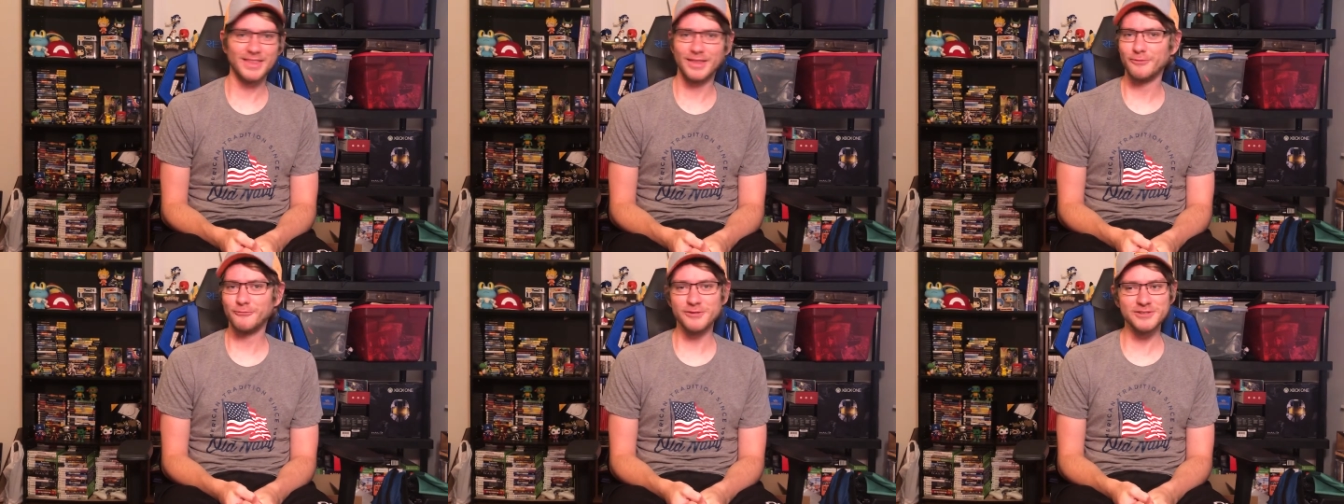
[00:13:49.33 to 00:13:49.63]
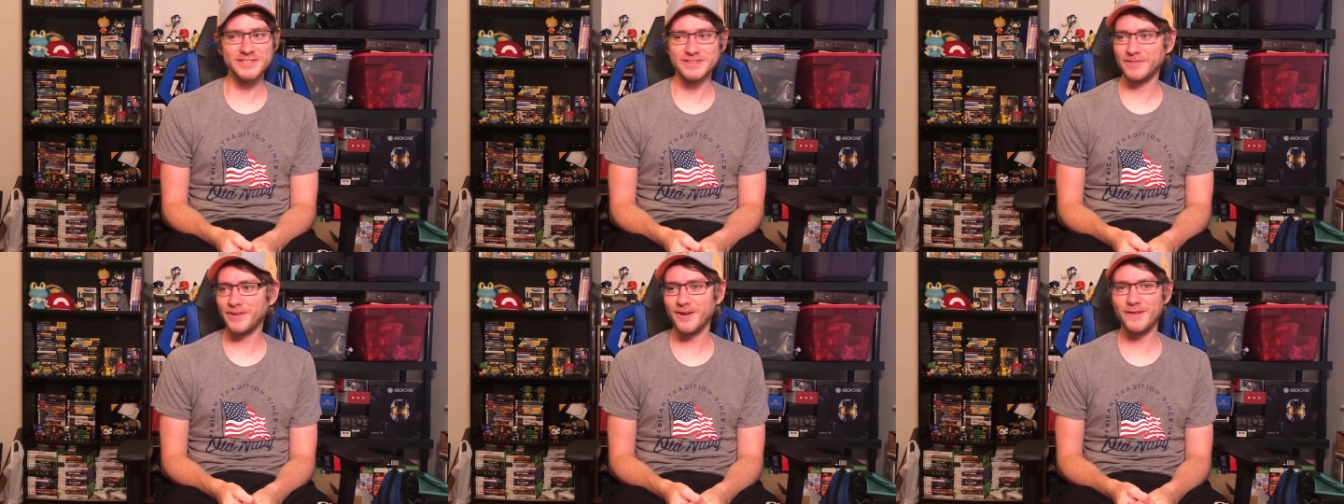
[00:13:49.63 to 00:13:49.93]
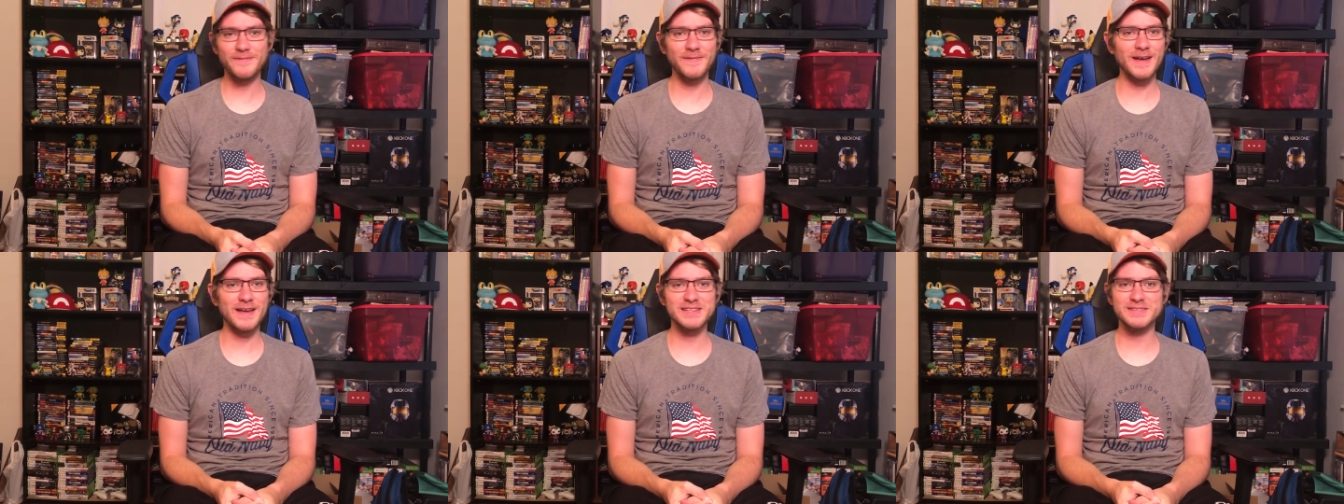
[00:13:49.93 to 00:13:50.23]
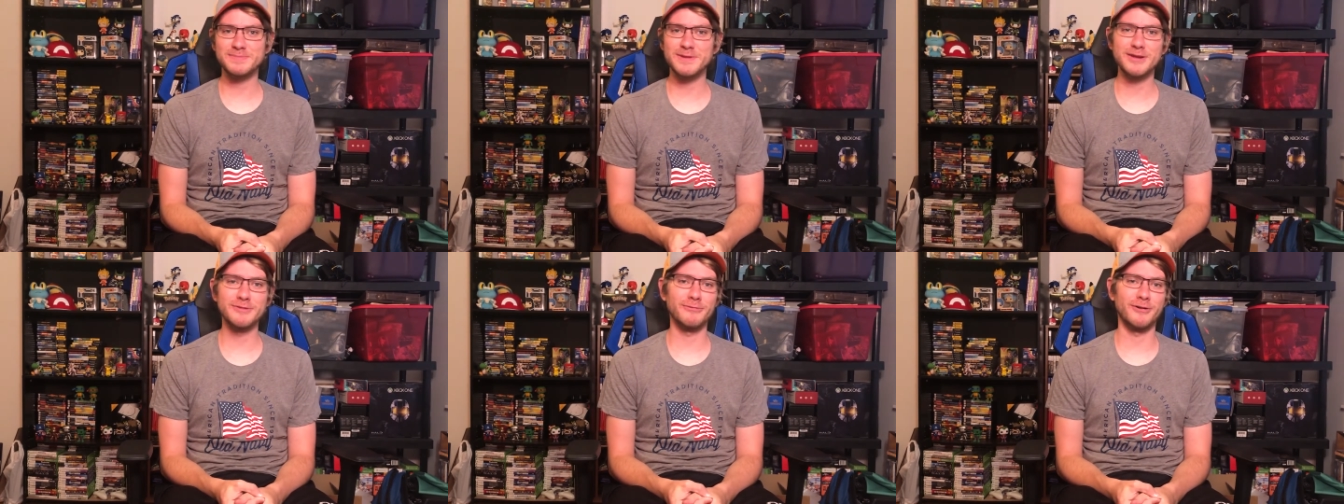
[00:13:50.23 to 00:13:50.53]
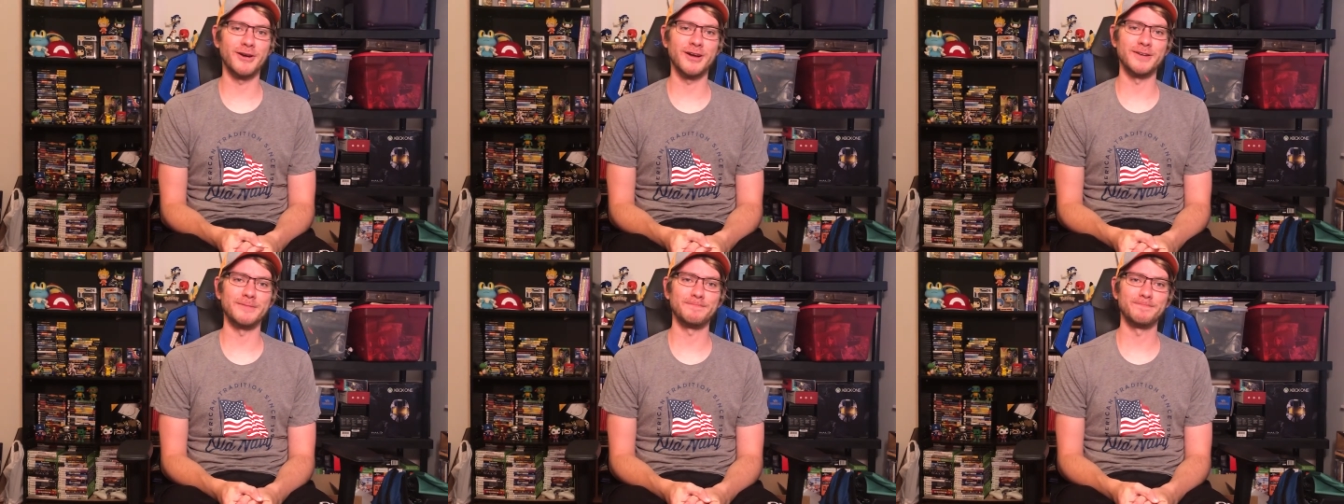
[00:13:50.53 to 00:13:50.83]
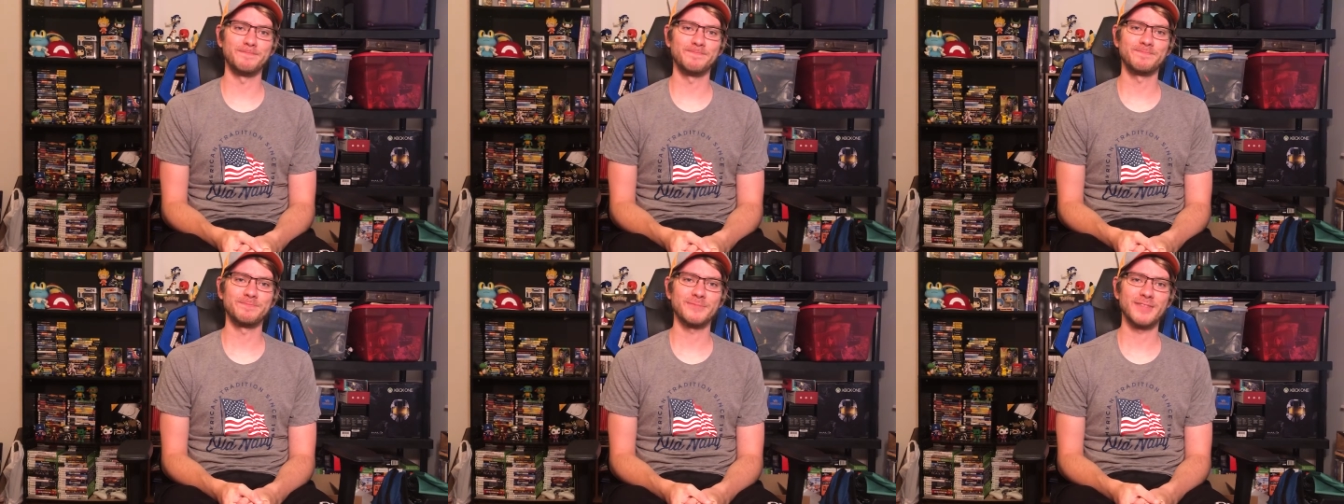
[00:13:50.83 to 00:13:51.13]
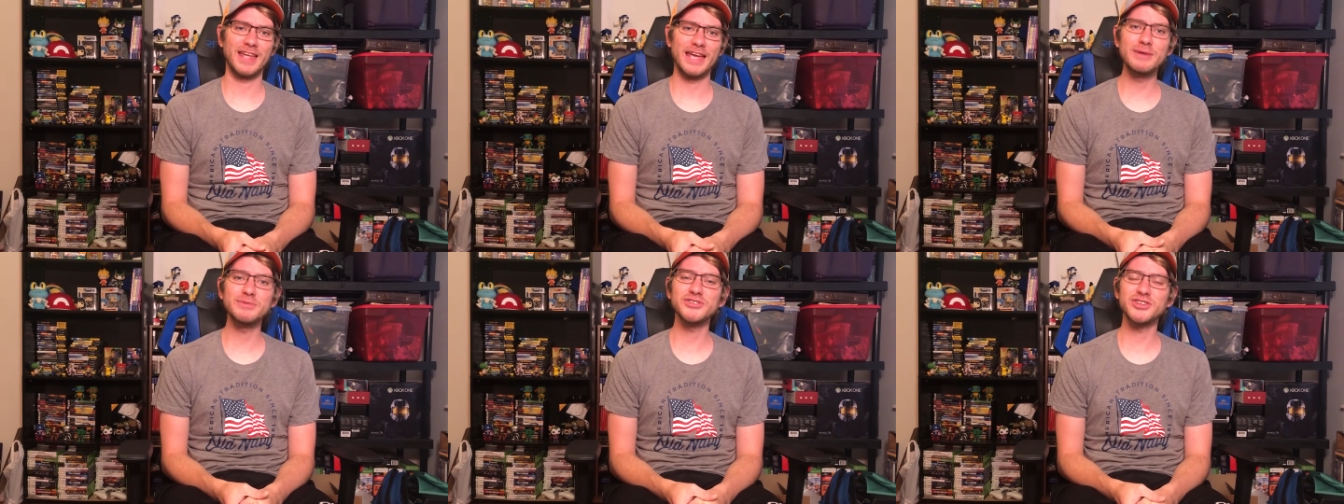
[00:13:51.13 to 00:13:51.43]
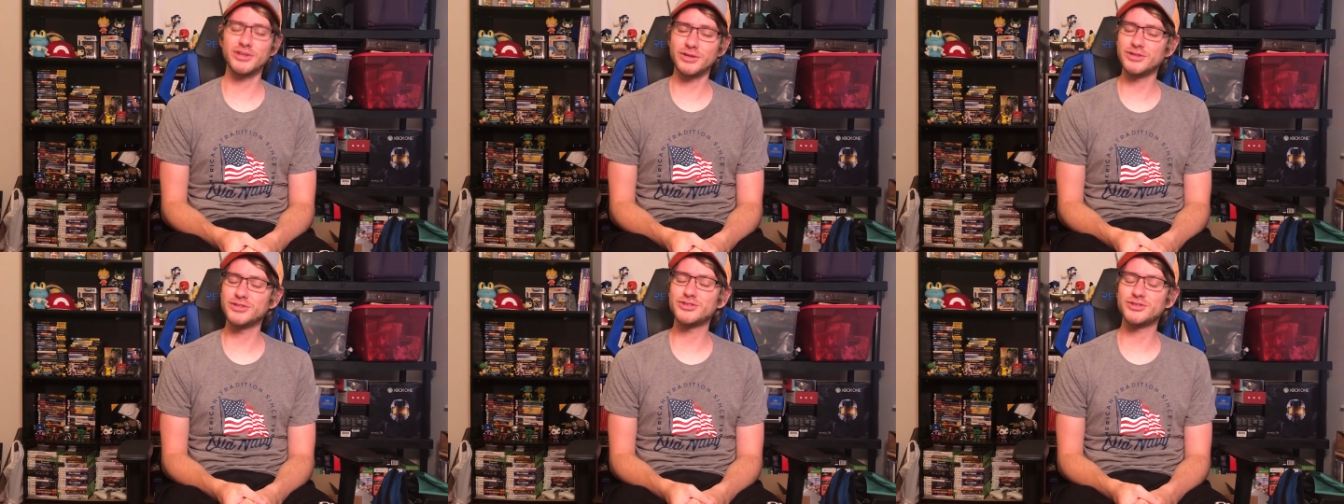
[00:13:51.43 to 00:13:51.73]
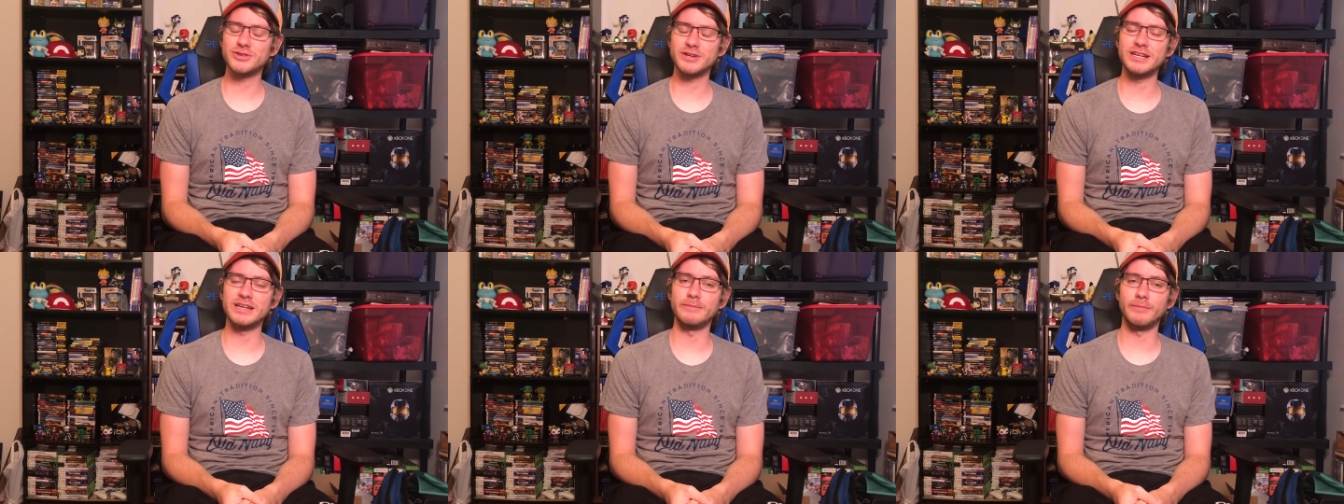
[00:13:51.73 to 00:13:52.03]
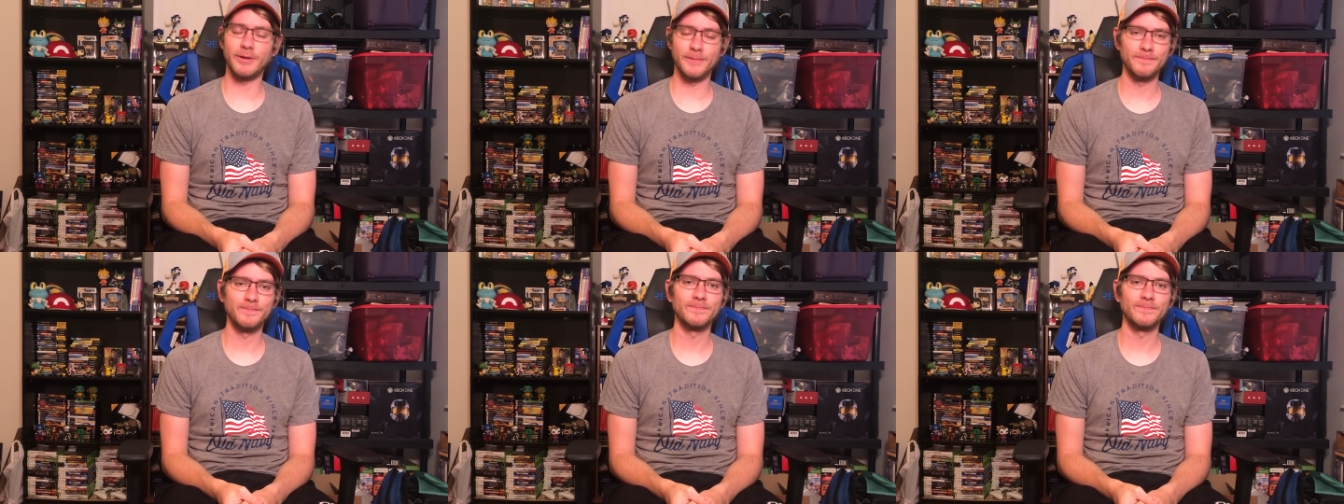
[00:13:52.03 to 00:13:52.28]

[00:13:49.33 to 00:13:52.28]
It wasn't a very fast speed run. It was a good stream.